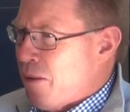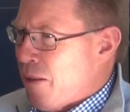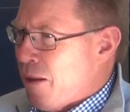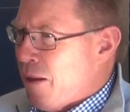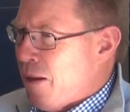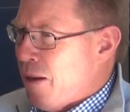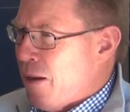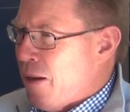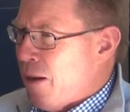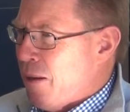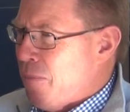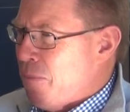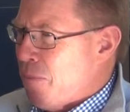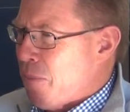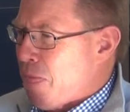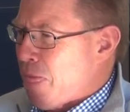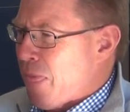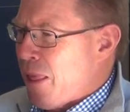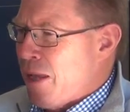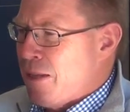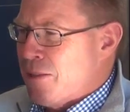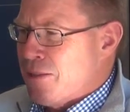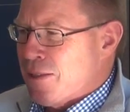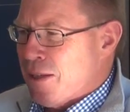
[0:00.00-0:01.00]

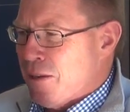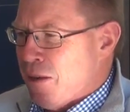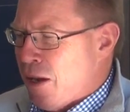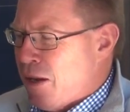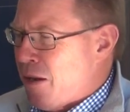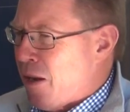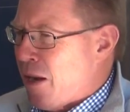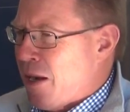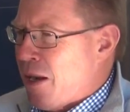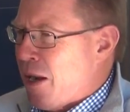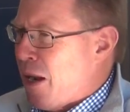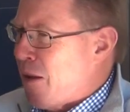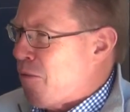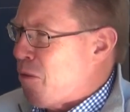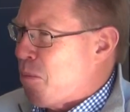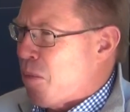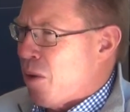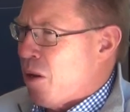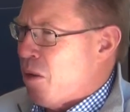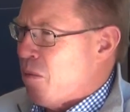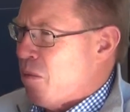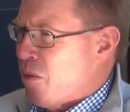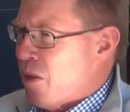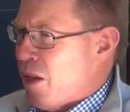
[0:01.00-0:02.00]
And so I don't have a
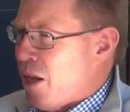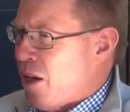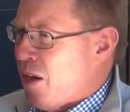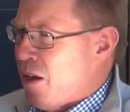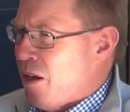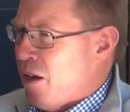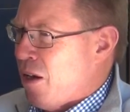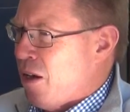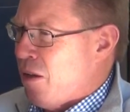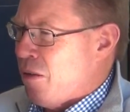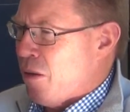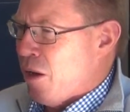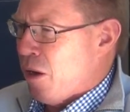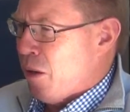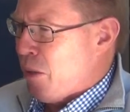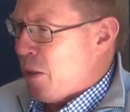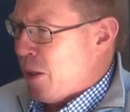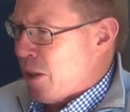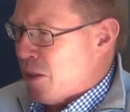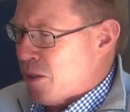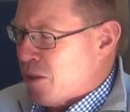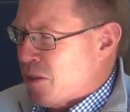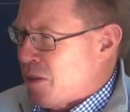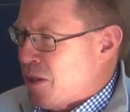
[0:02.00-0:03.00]
problem with that. I
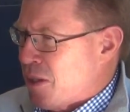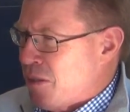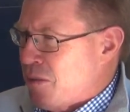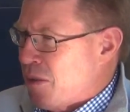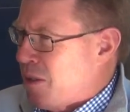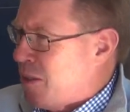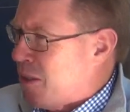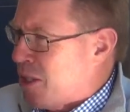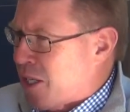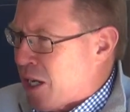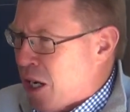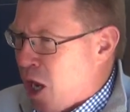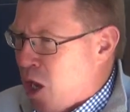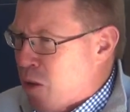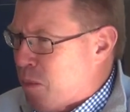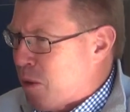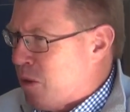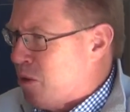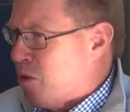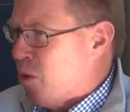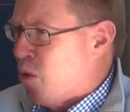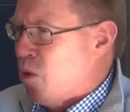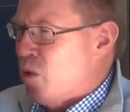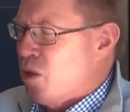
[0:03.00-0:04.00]
think it can
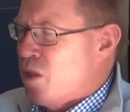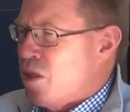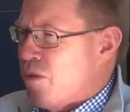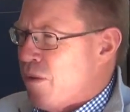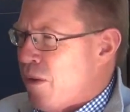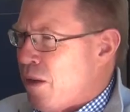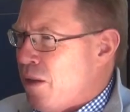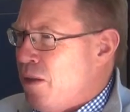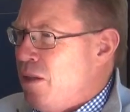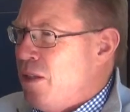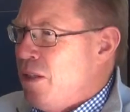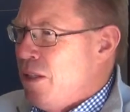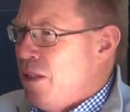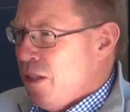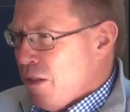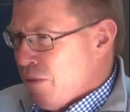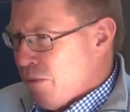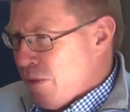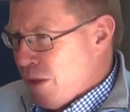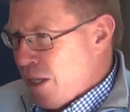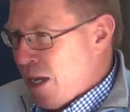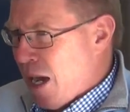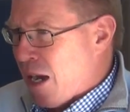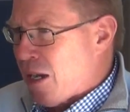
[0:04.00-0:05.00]
open doors for
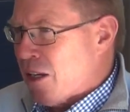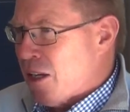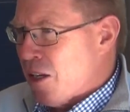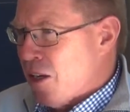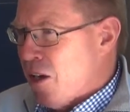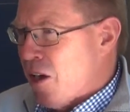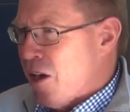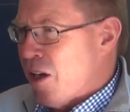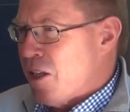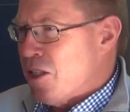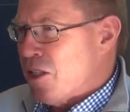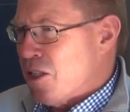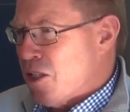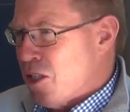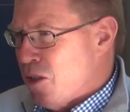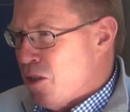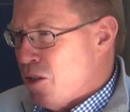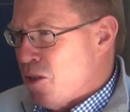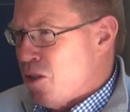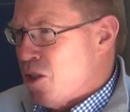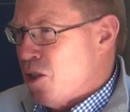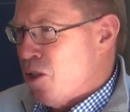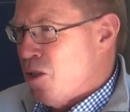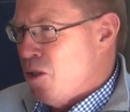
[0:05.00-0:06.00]
younger guys
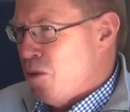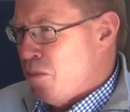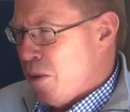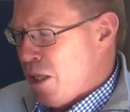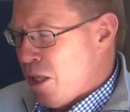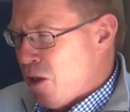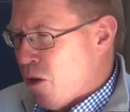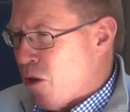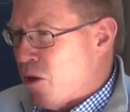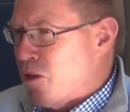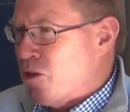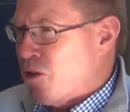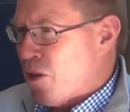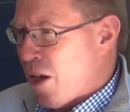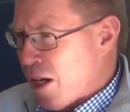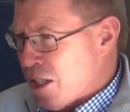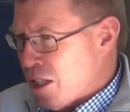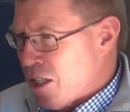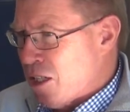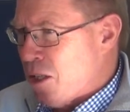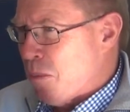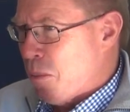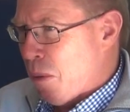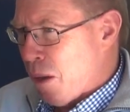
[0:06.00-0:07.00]
to be
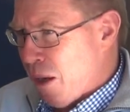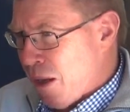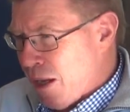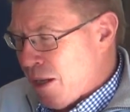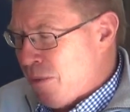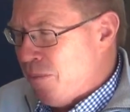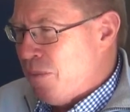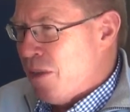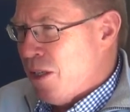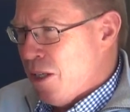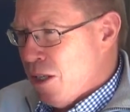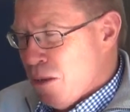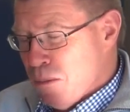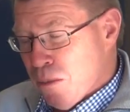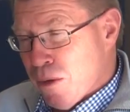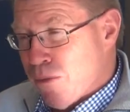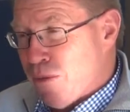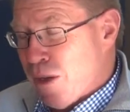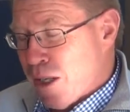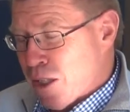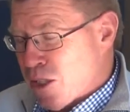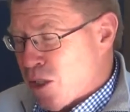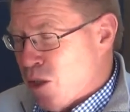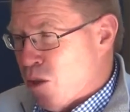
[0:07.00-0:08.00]
contracted to play
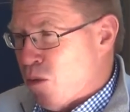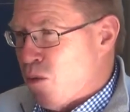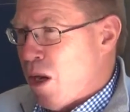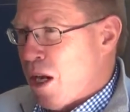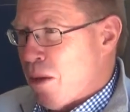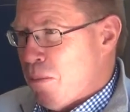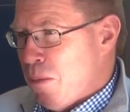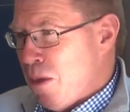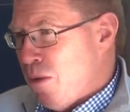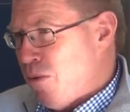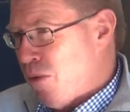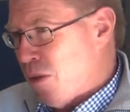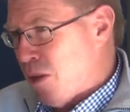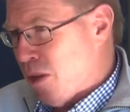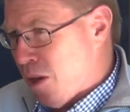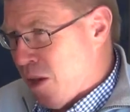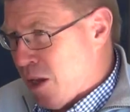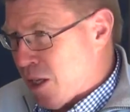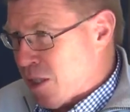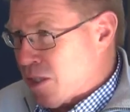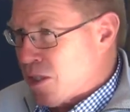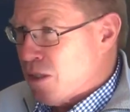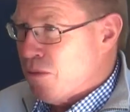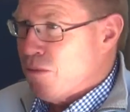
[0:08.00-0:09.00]
professional rugby for the
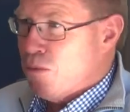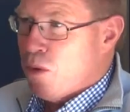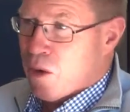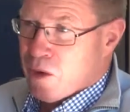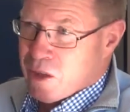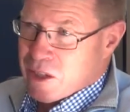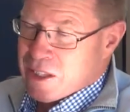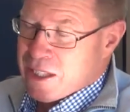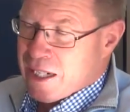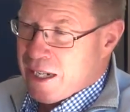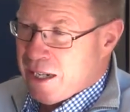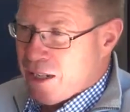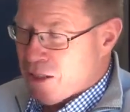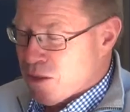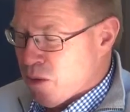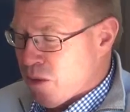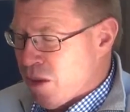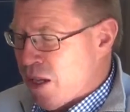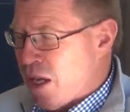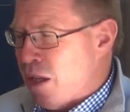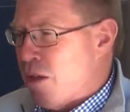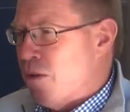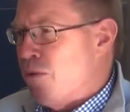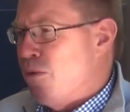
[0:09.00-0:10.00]
likes of Waratahs or
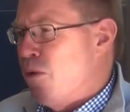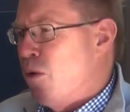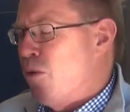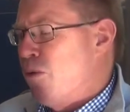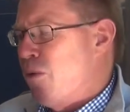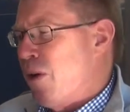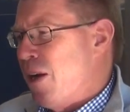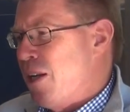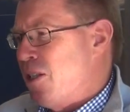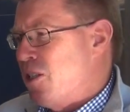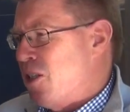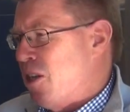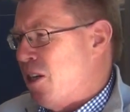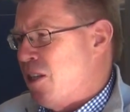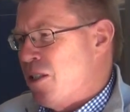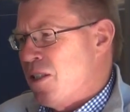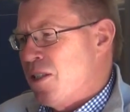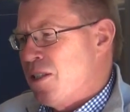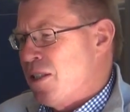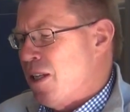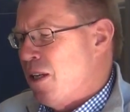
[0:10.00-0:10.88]
the other 4 franchises.